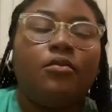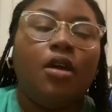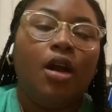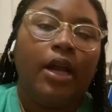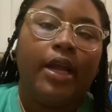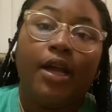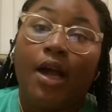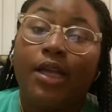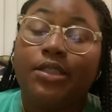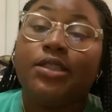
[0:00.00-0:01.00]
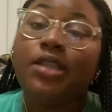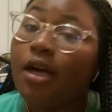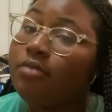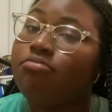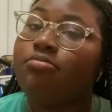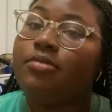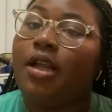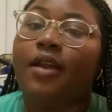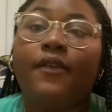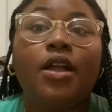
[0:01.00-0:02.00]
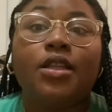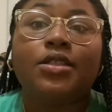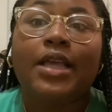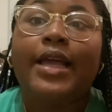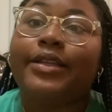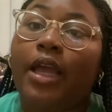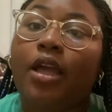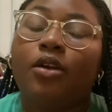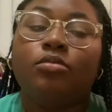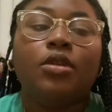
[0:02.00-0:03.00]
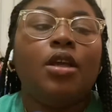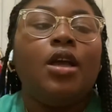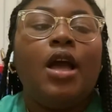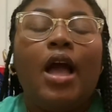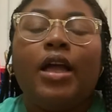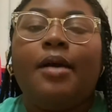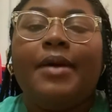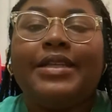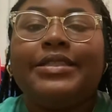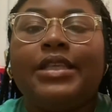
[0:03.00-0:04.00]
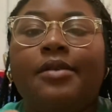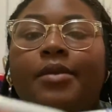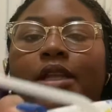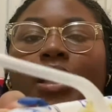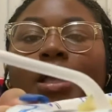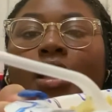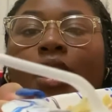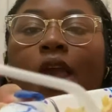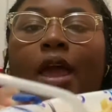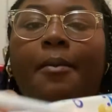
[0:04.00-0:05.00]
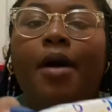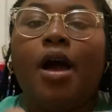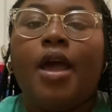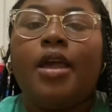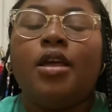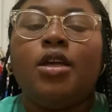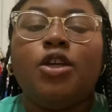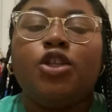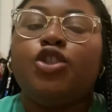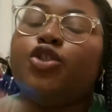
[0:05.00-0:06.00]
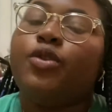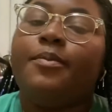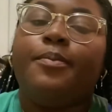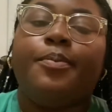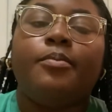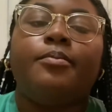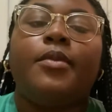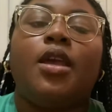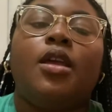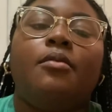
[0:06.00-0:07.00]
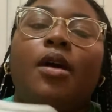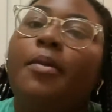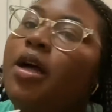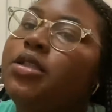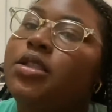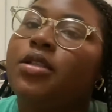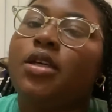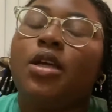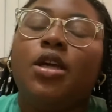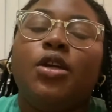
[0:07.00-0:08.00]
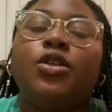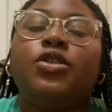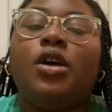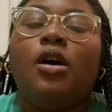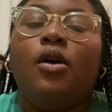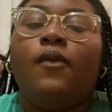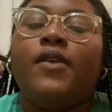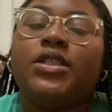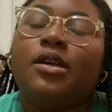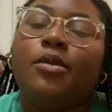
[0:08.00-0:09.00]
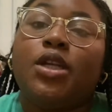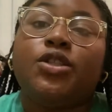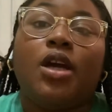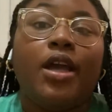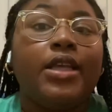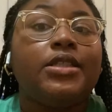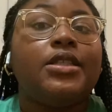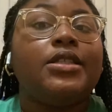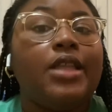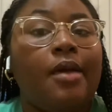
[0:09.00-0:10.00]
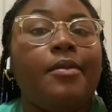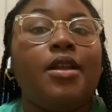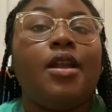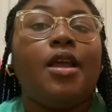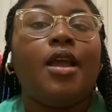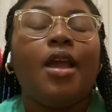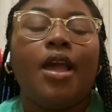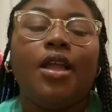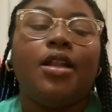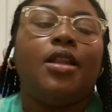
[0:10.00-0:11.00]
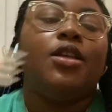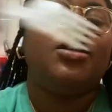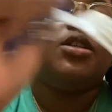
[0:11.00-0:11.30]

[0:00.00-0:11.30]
Alright guys, so now I finally sat down. I got my salmon and my shrimp and my pasta. So first thing I'm gonna try is the salmon and the